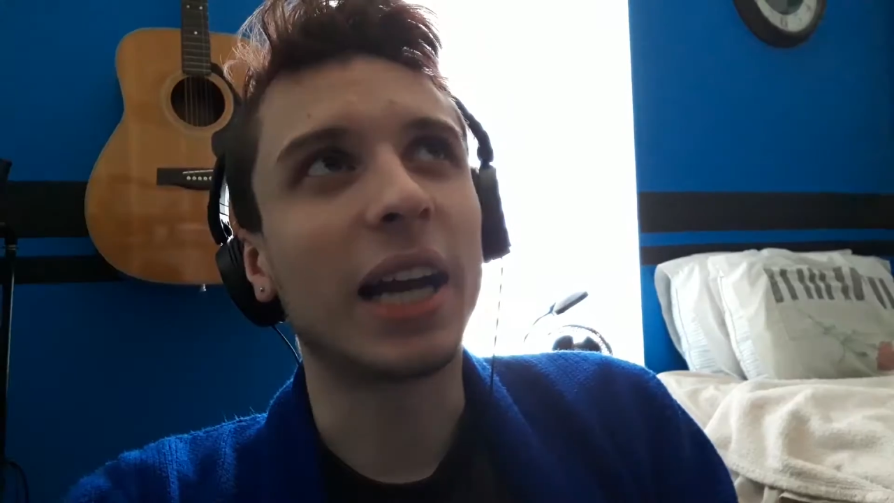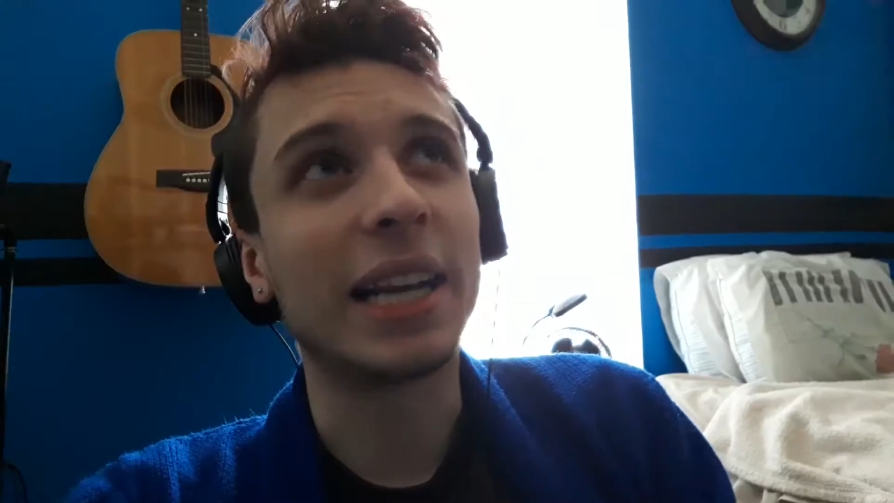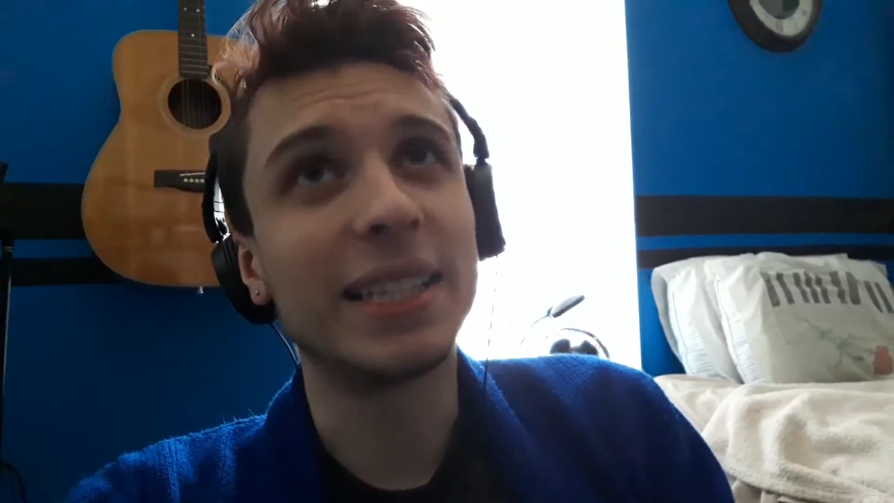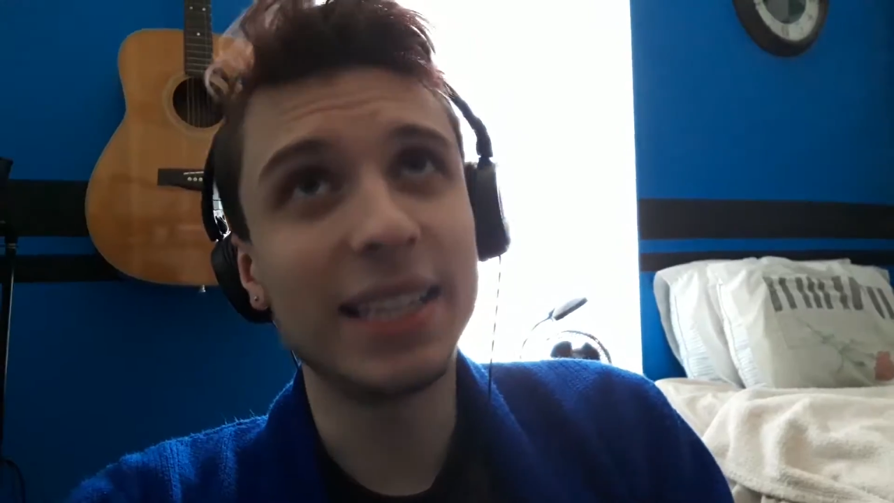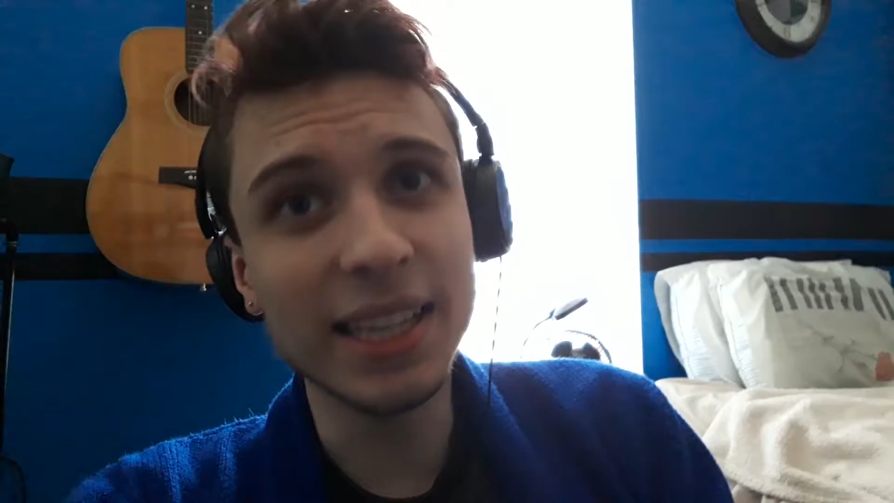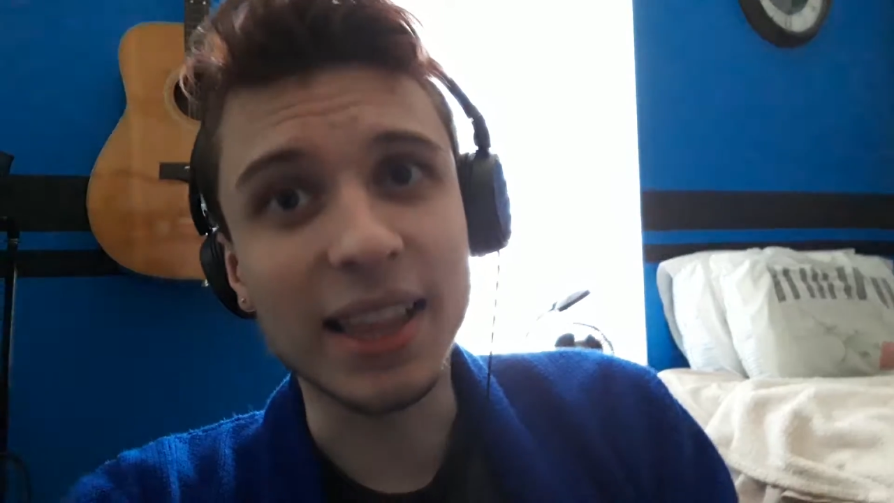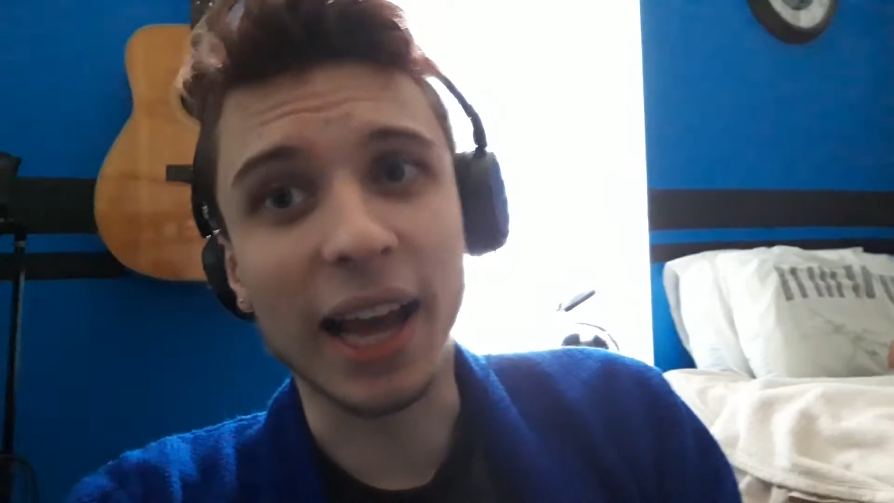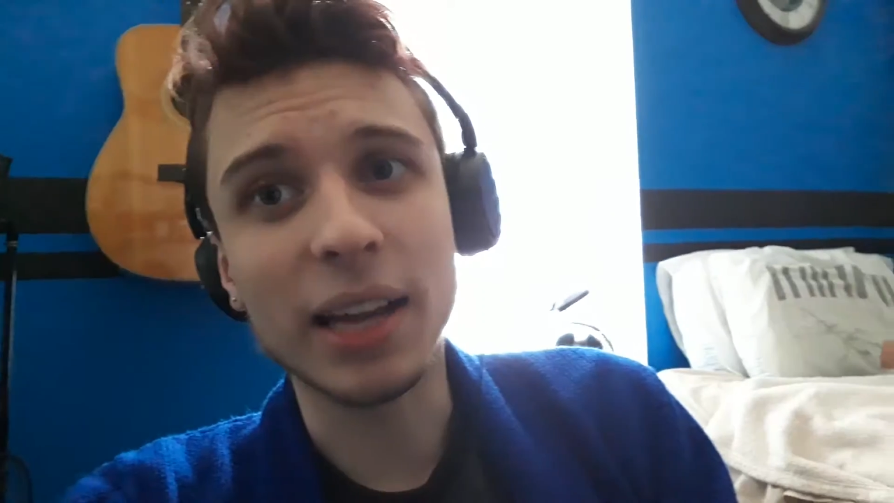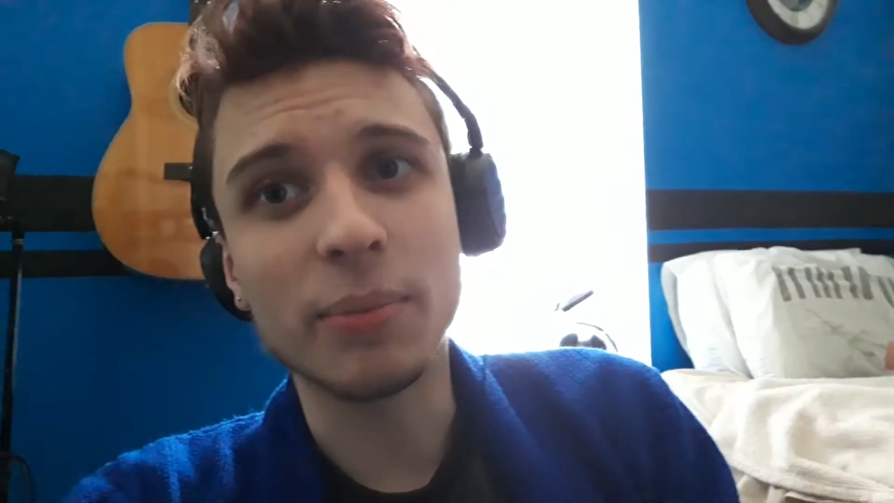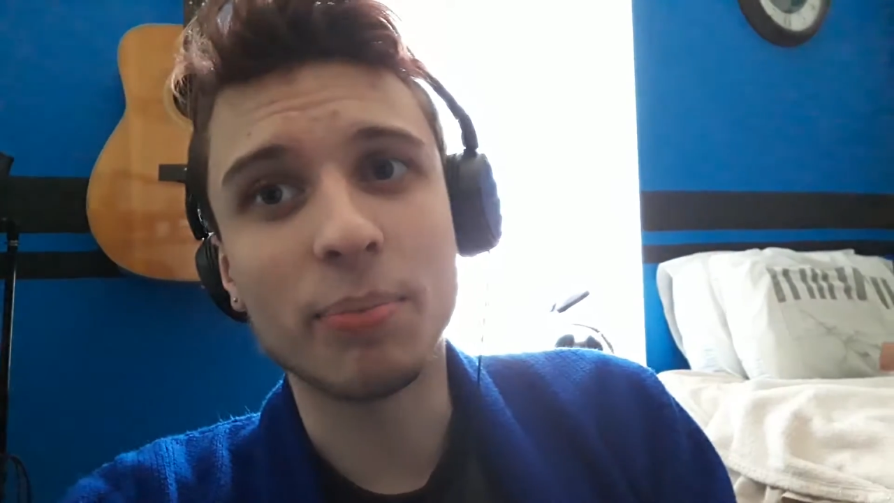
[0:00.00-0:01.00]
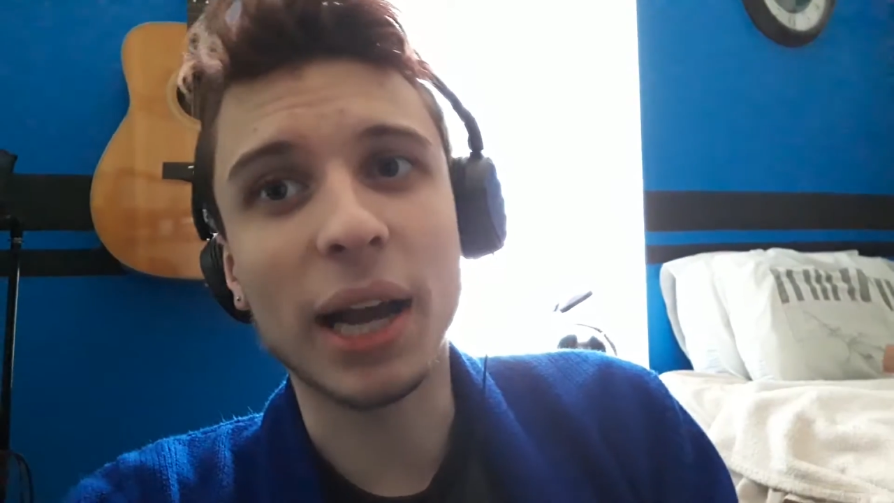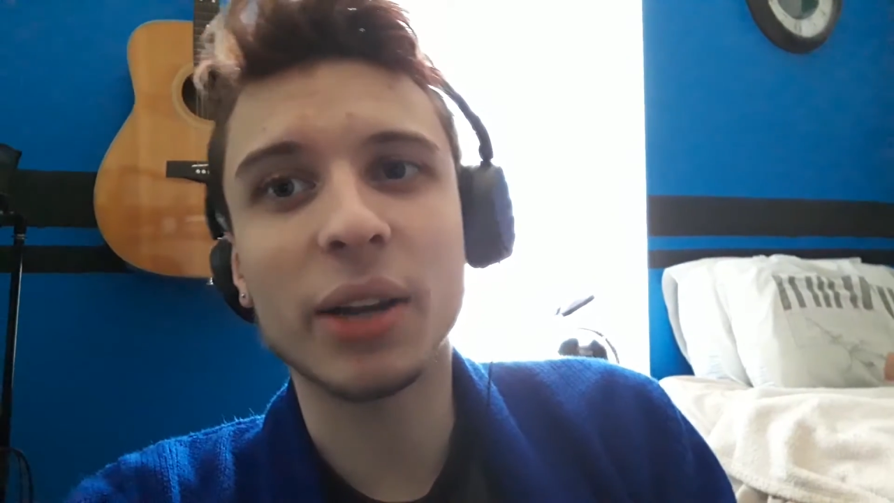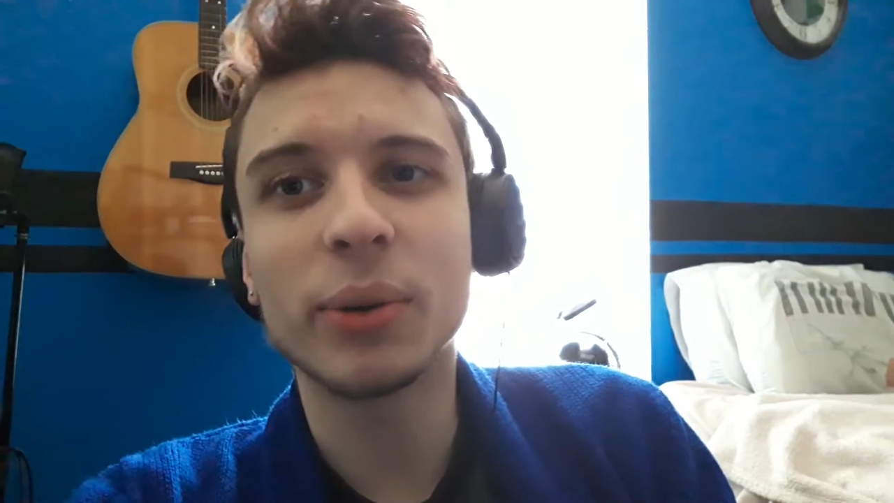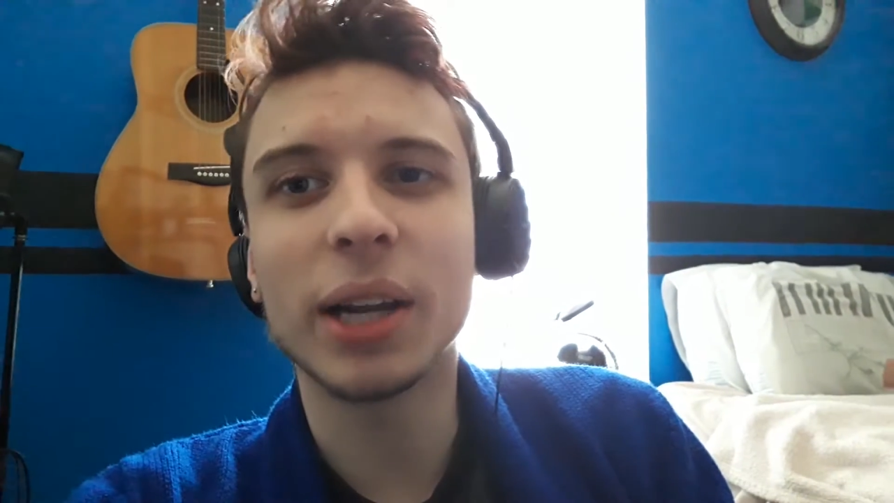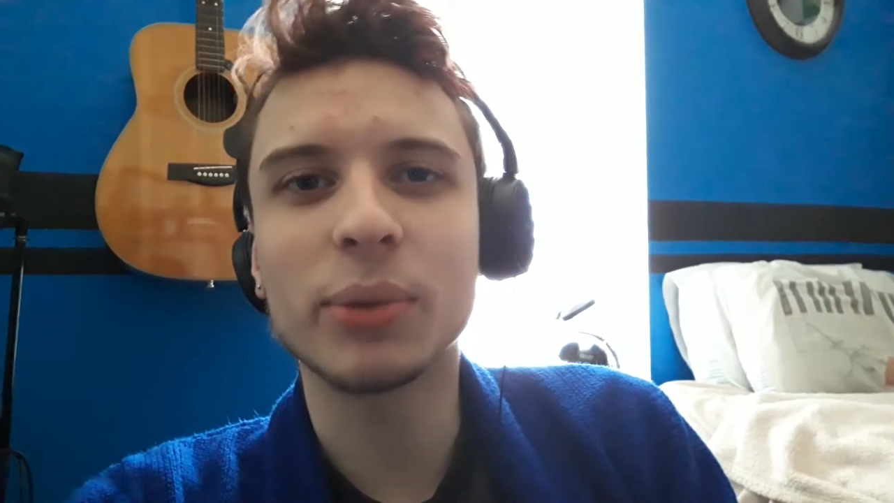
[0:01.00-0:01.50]
I did that
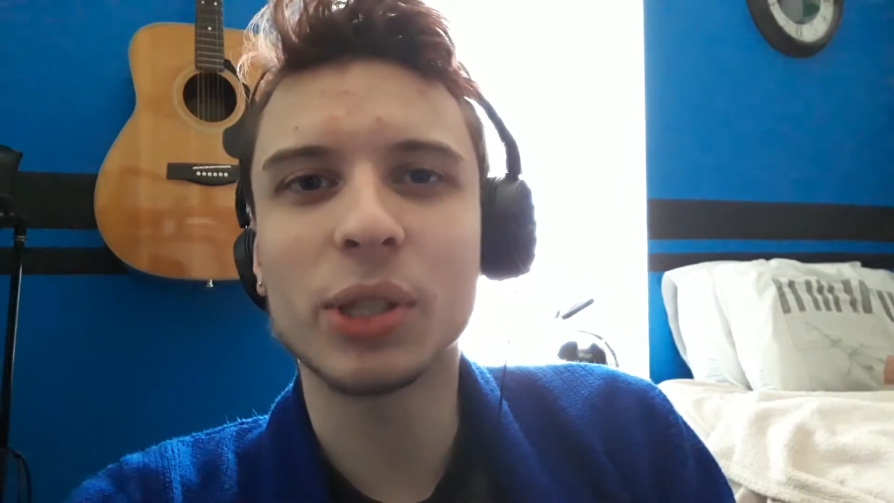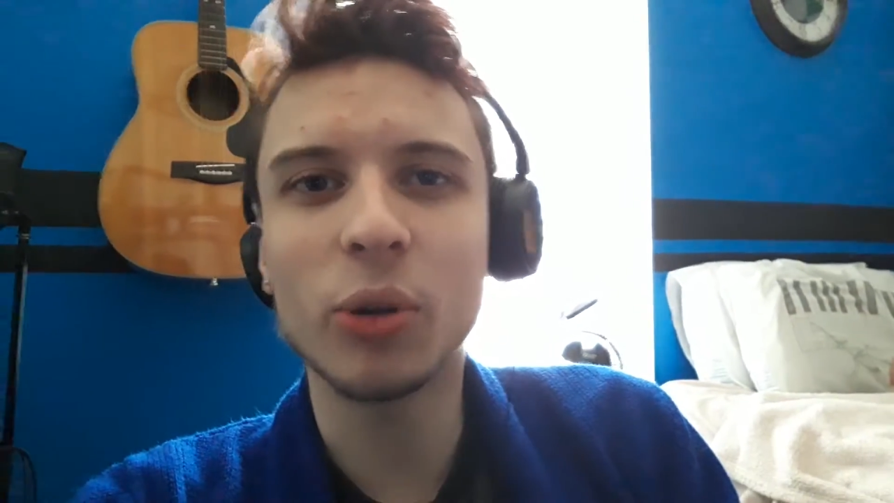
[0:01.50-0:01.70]
back when I was